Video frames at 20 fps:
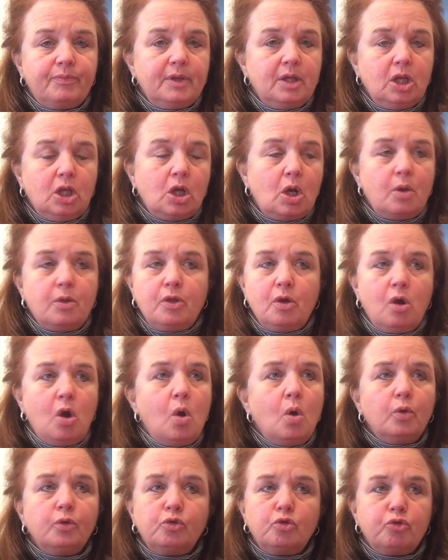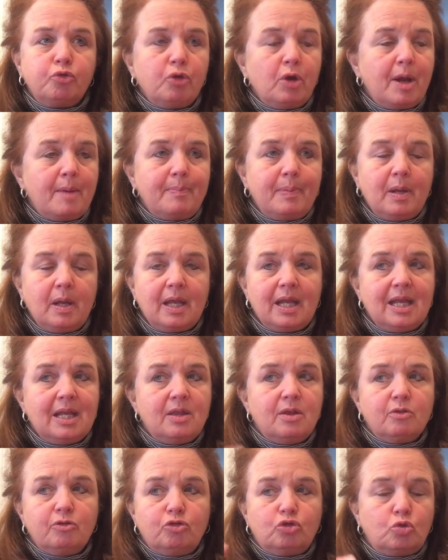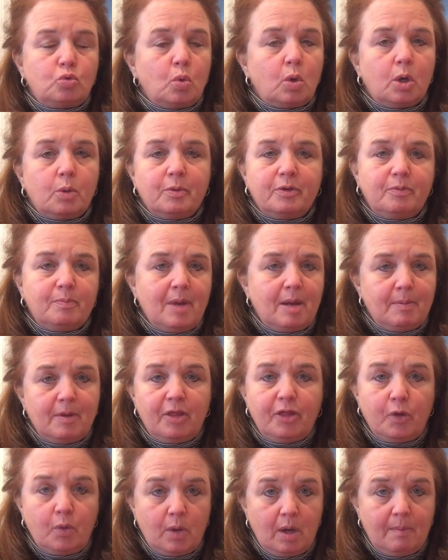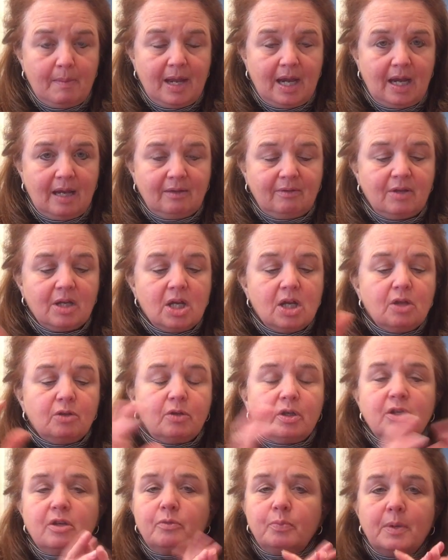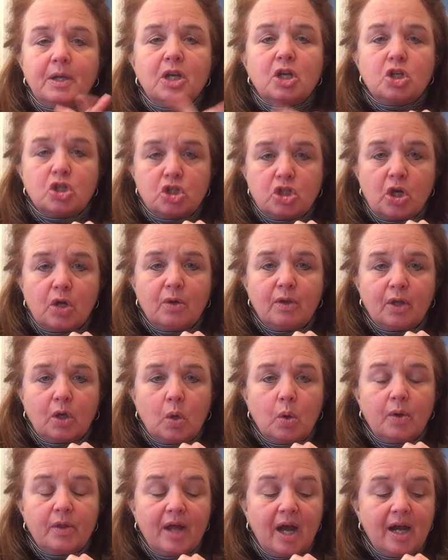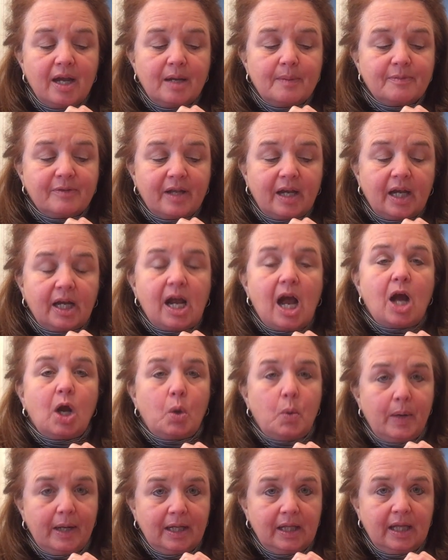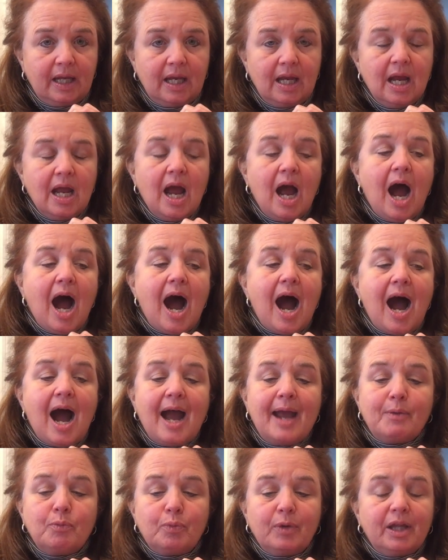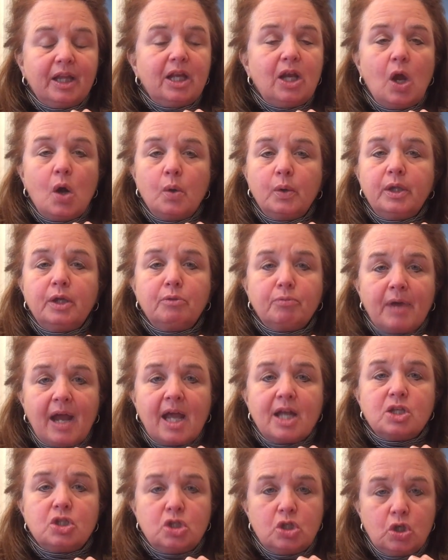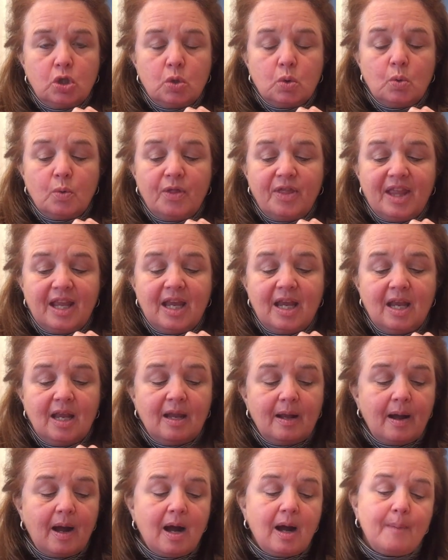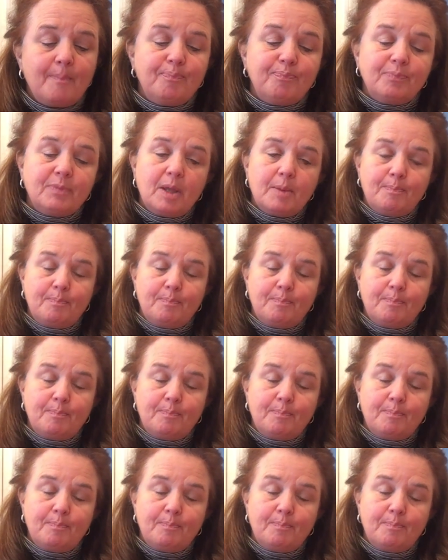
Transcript: you know, the whole trip in the store was maybe 30 minutes. So I just wanted to show you the, the items that I got quickly. I really only ran to the um,